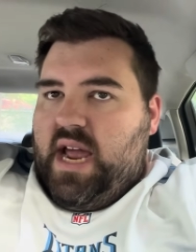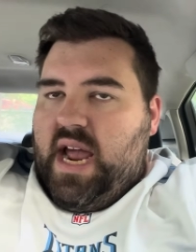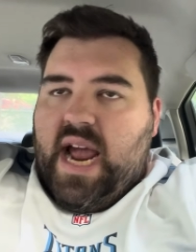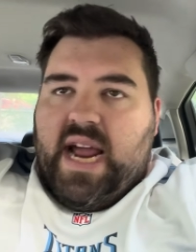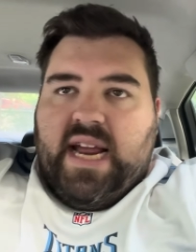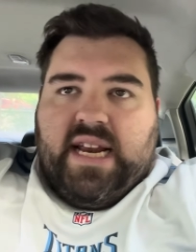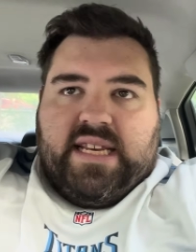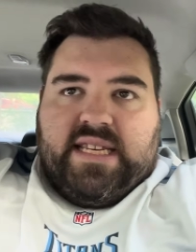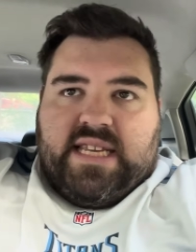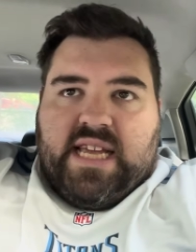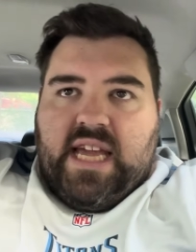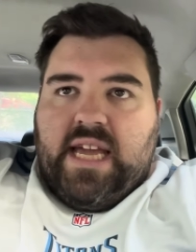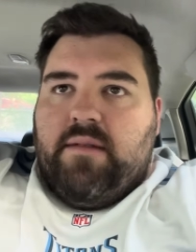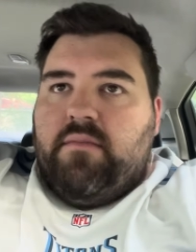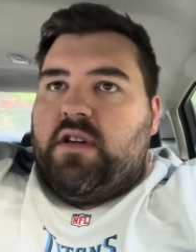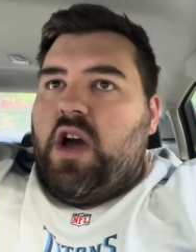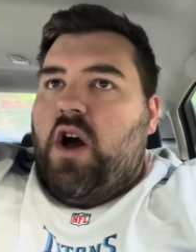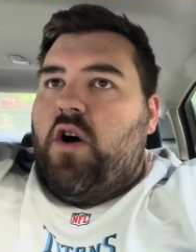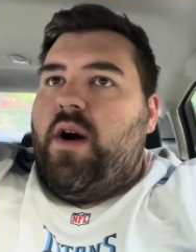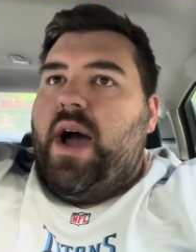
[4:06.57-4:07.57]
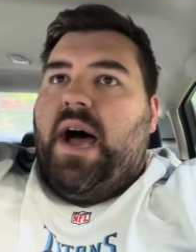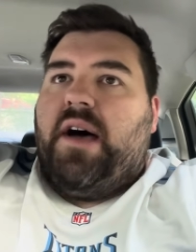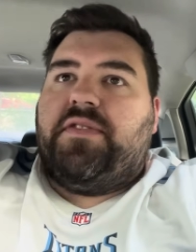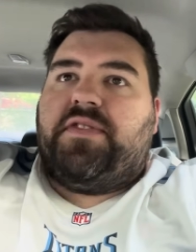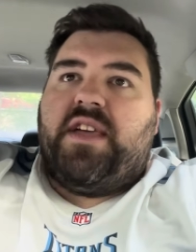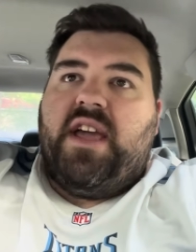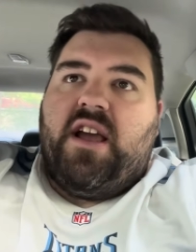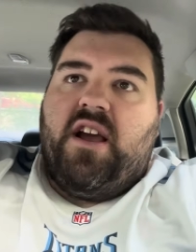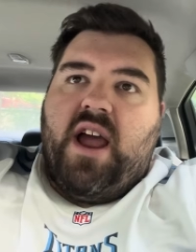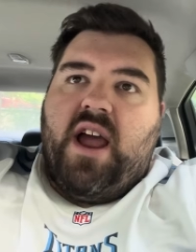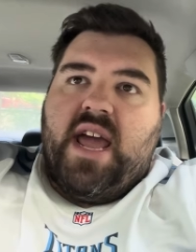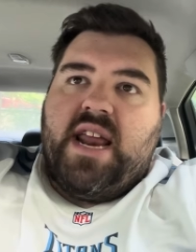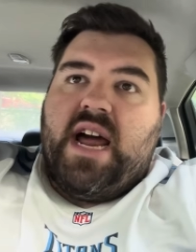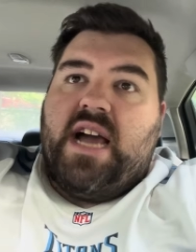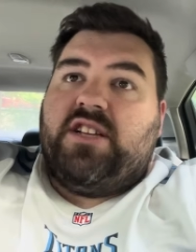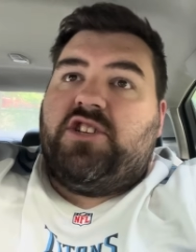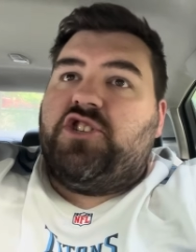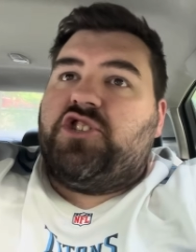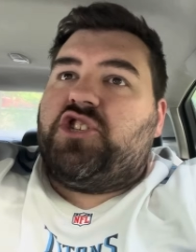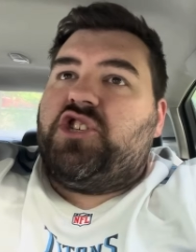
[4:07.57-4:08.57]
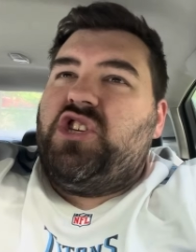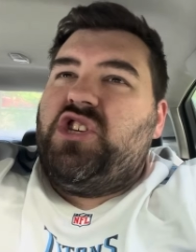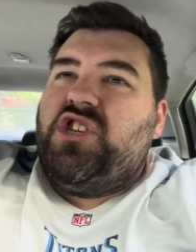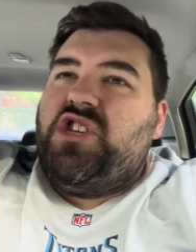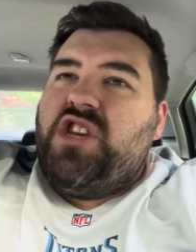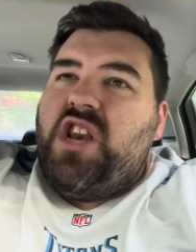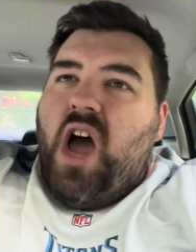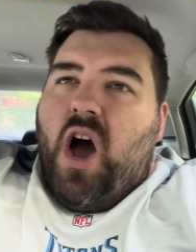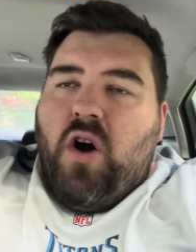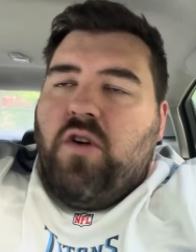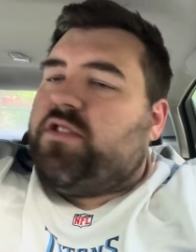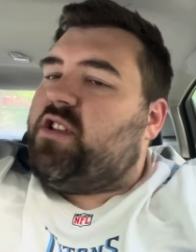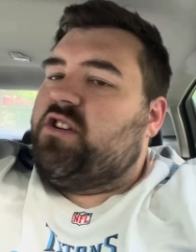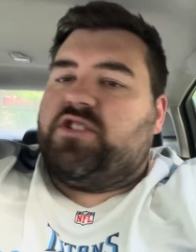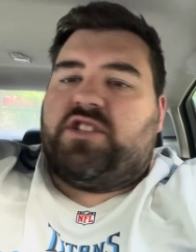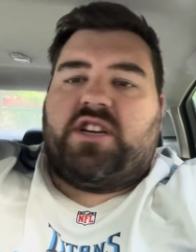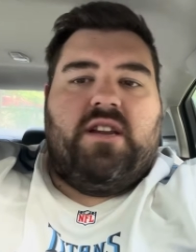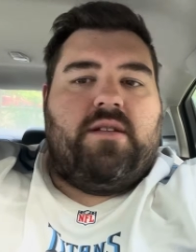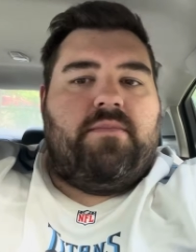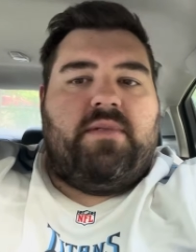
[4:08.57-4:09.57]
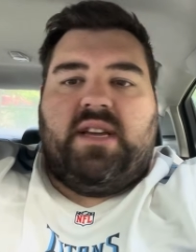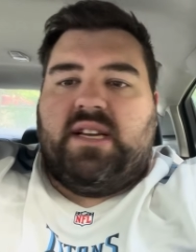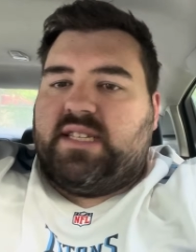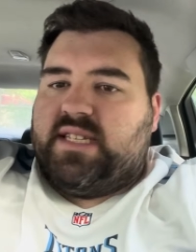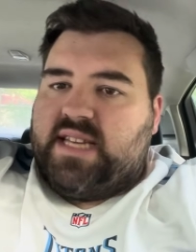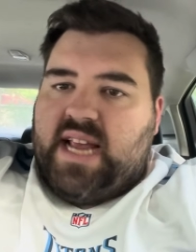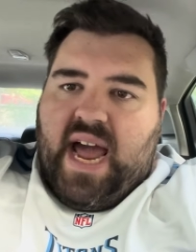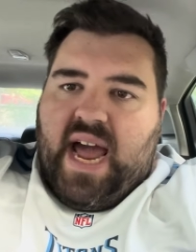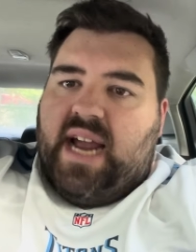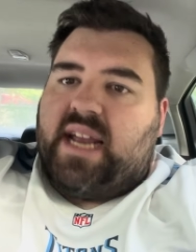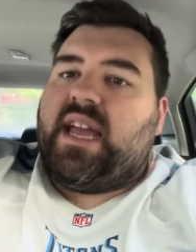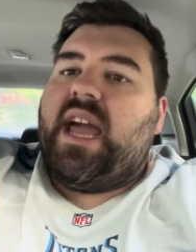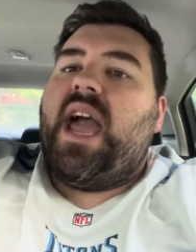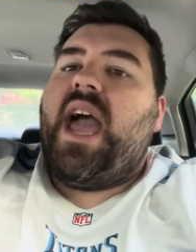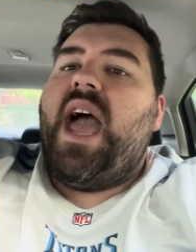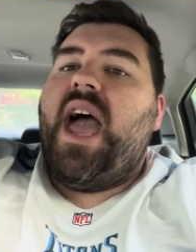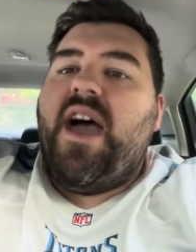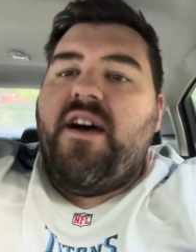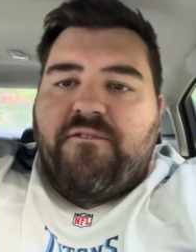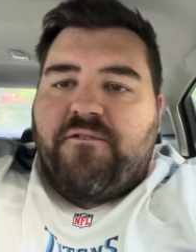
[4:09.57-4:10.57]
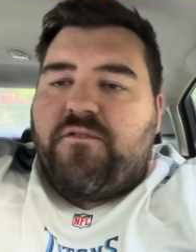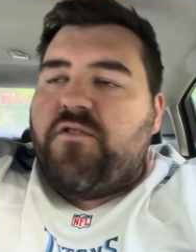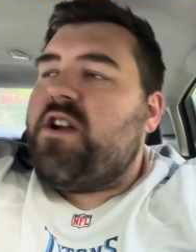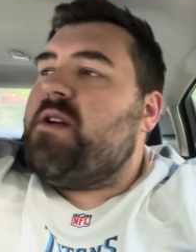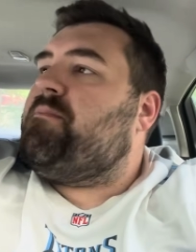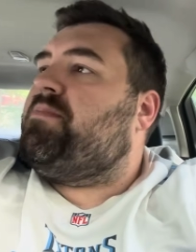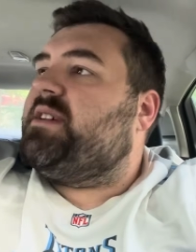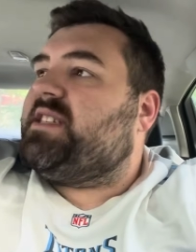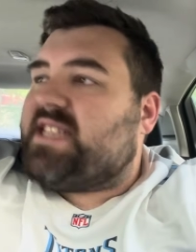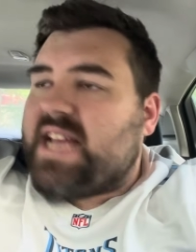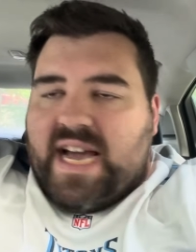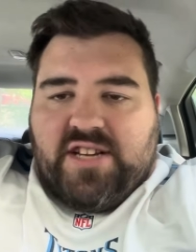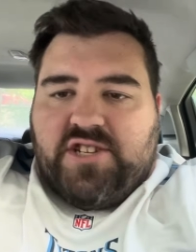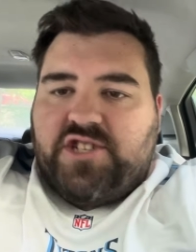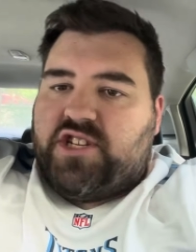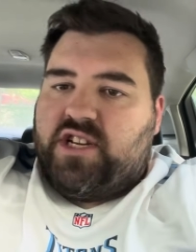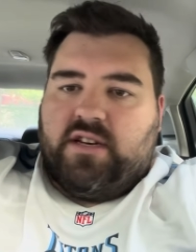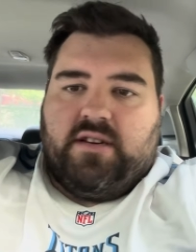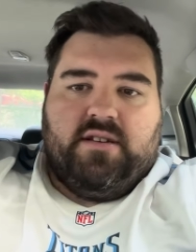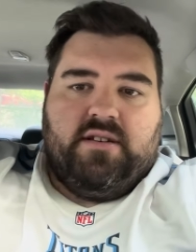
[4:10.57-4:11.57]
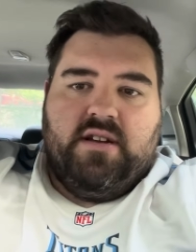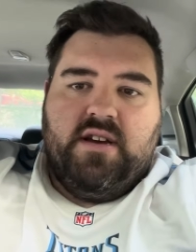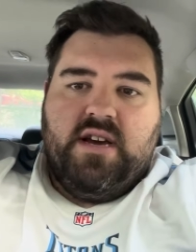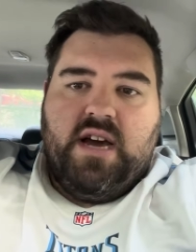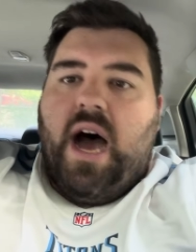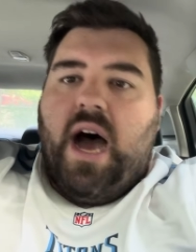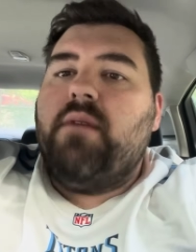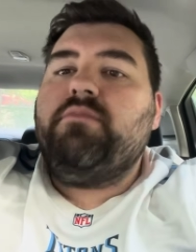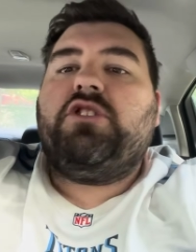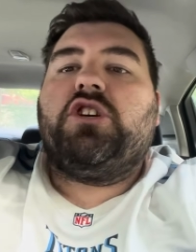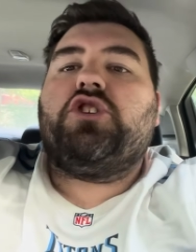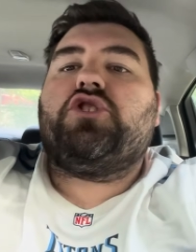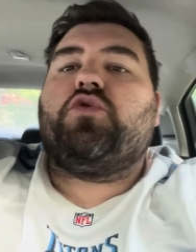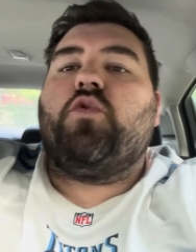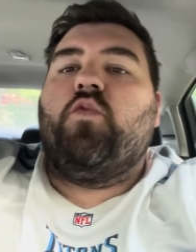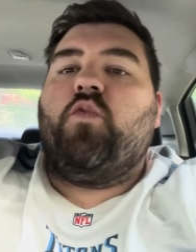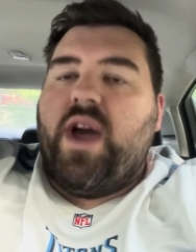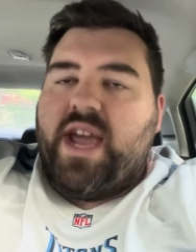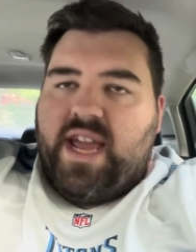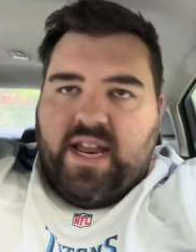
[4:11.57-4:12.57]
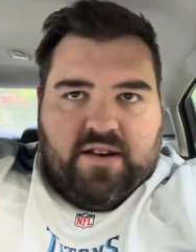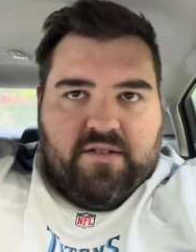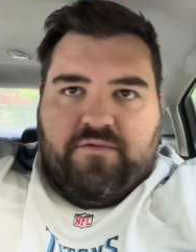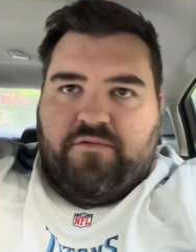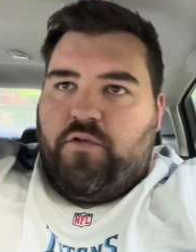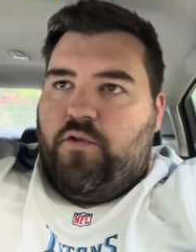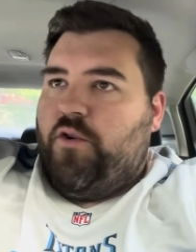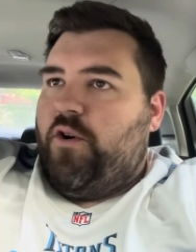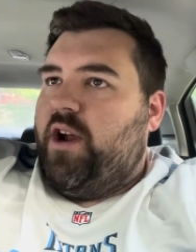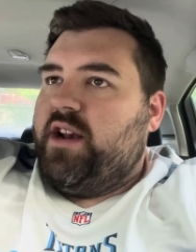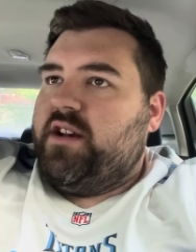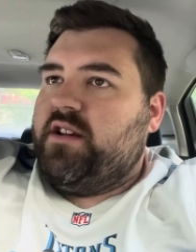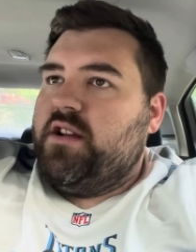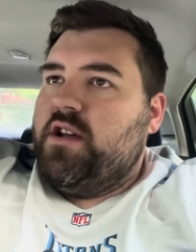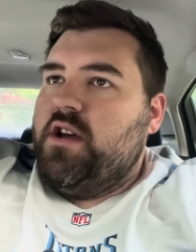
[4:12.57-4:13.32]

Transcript: a team go out there and I just know there's going to be a sack every possession. I'm just waiting for it.